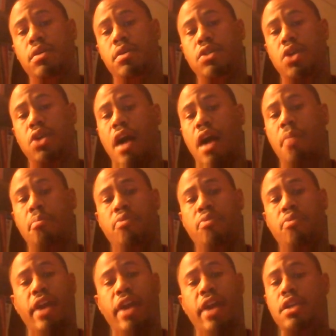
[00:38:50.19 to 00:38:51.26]
So
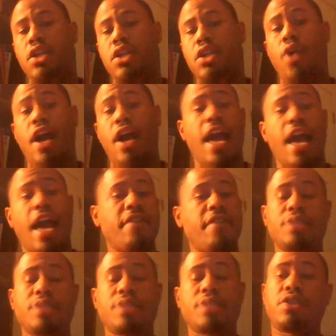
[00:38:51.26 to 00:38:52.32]
I'm brand new. I have
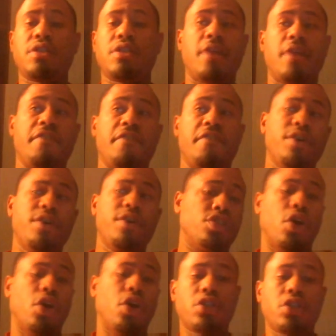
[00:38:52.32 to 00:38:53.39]
experts in my field to
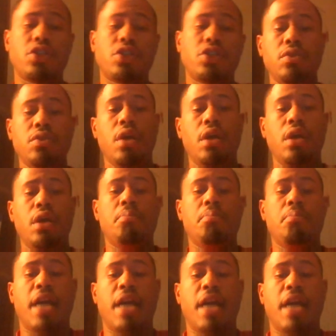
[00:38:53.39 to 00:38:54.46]
talk to,
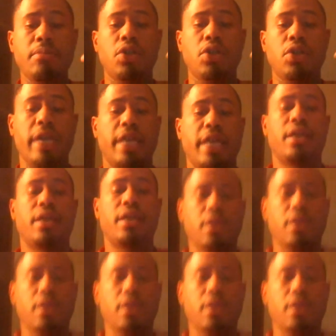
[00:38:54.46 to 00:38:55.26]
but I am doing it.